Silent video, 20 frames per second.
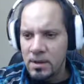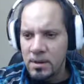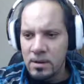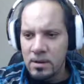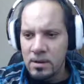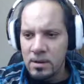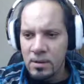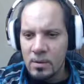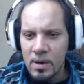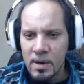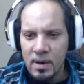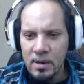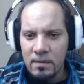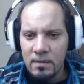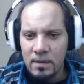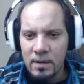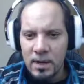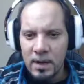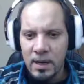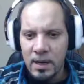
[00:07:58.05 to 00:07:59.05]
new
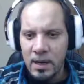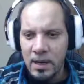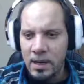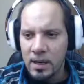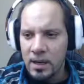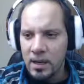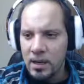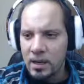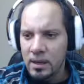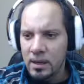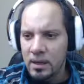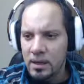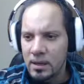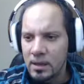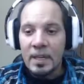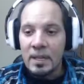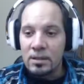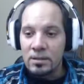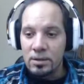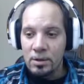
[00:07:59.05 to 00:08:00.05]
every day.
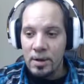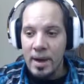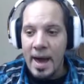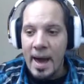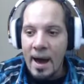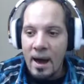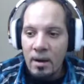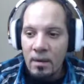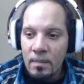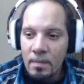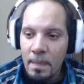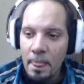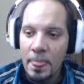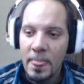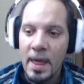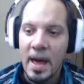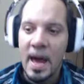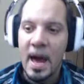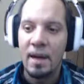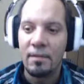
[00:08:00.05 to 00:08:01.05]
So now,
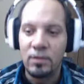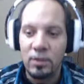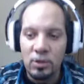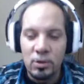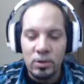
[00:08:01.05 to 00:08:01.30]
after